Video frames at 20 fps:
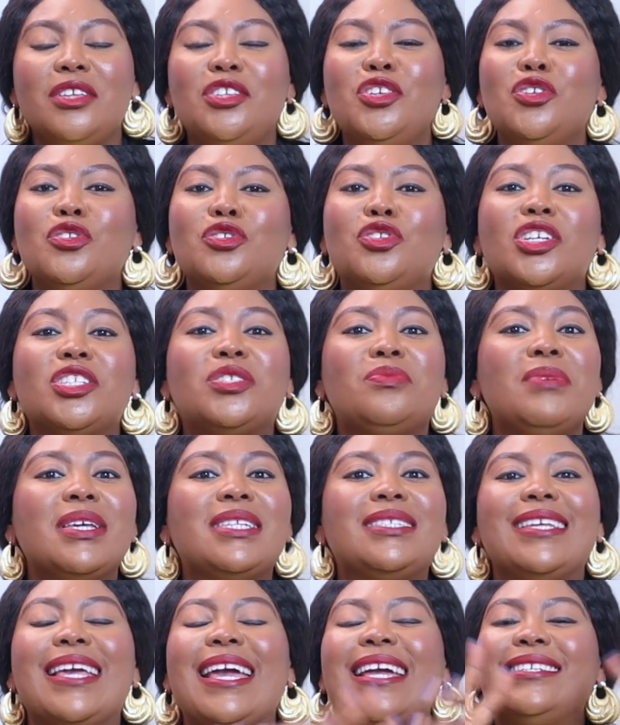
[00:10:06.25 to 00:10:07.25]
you know, just
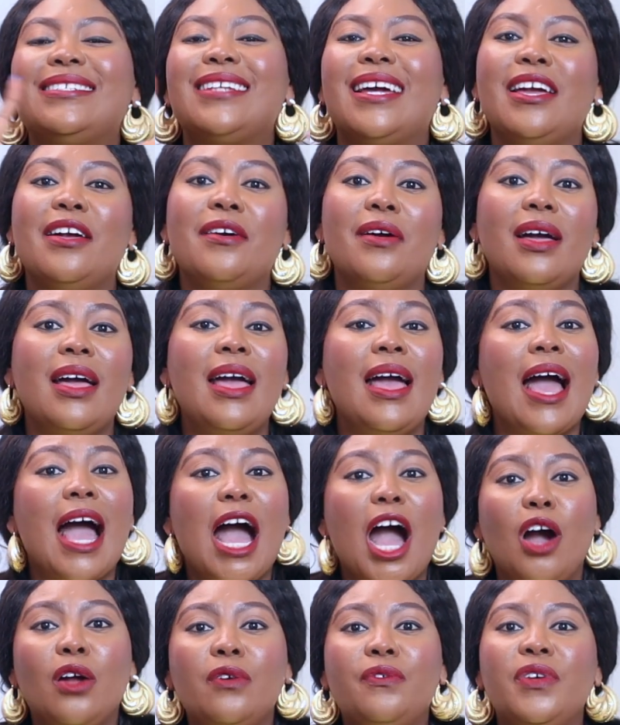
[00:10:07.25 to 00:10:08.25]
makes the entire
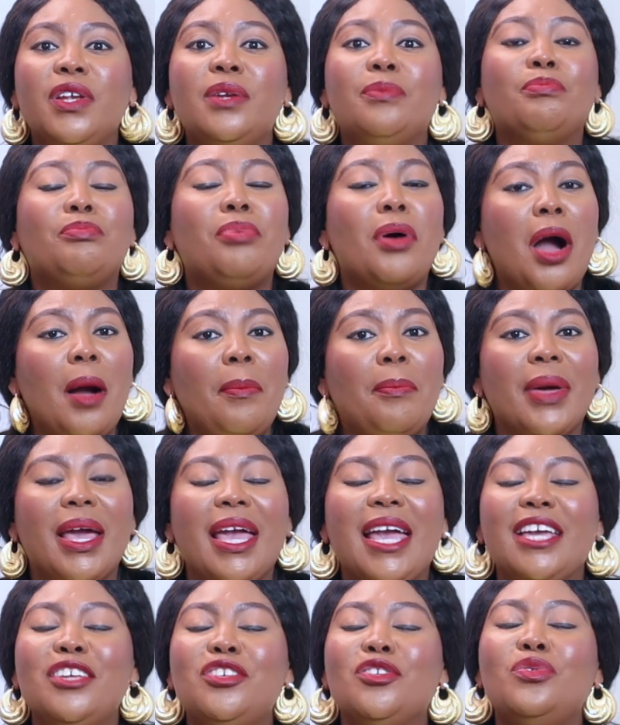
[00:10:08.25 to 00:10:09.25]
outfit
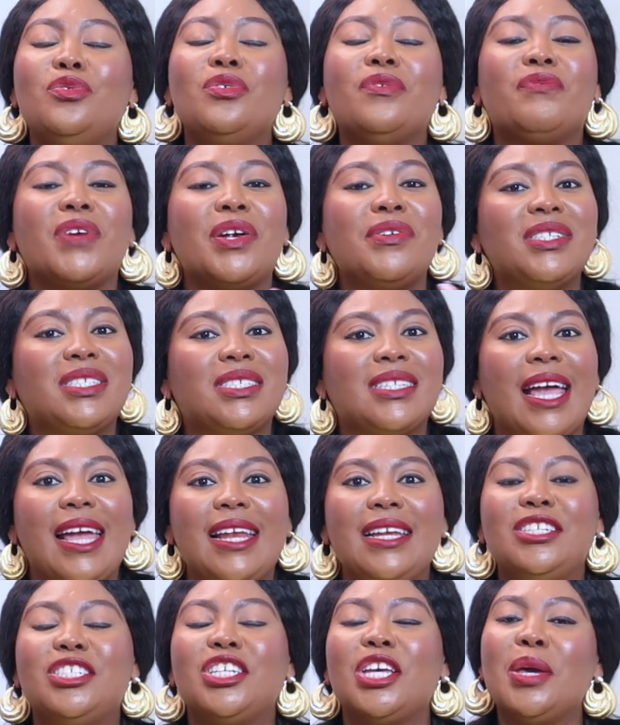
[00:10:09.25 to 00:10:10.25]
pop and you look very
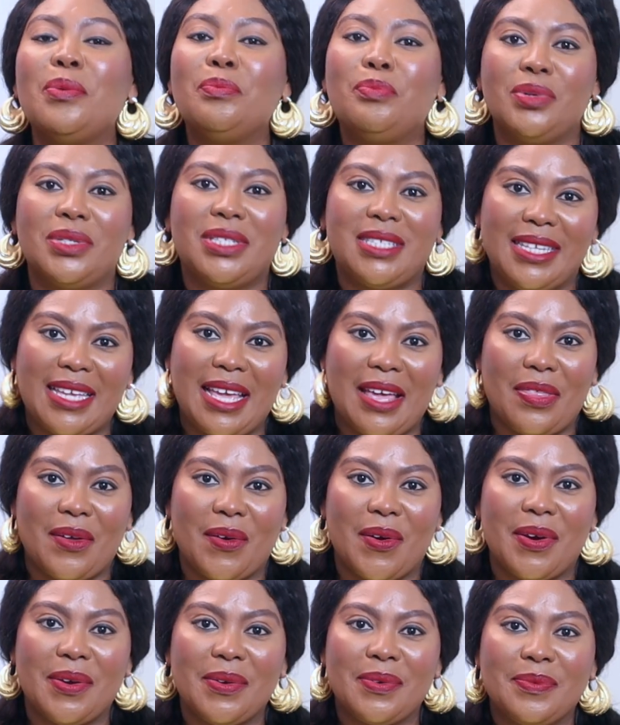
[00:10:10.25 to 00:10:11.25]
stylish and put together.